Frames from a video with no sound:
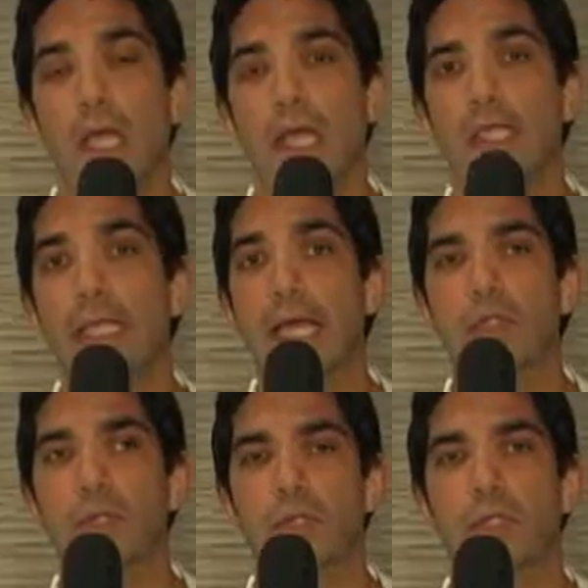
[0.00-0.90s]
And now
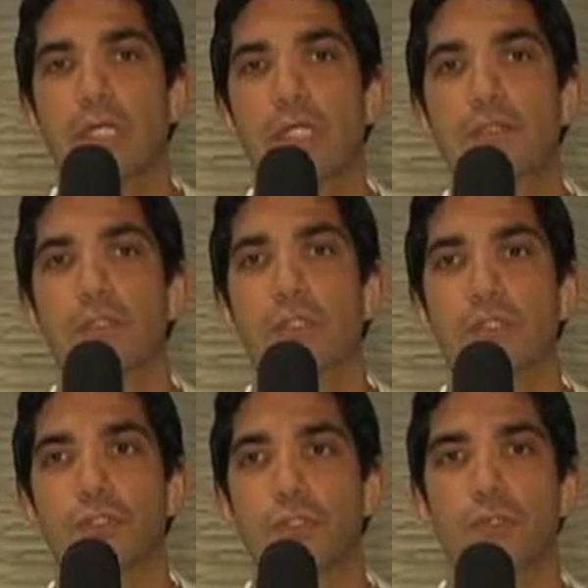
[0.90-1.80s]
that we're entering the
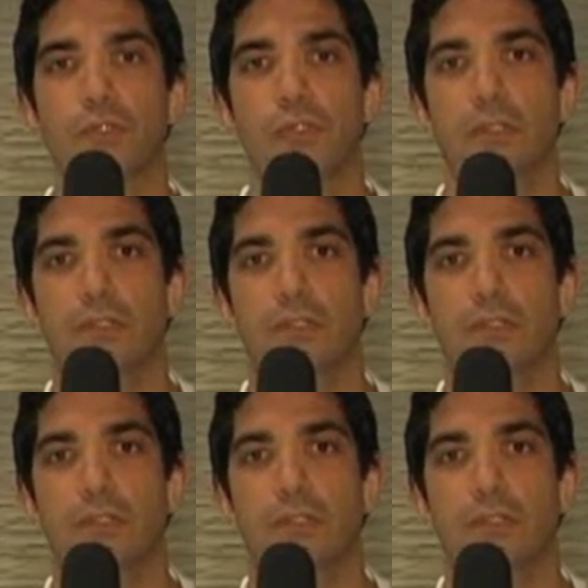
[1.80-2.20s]
June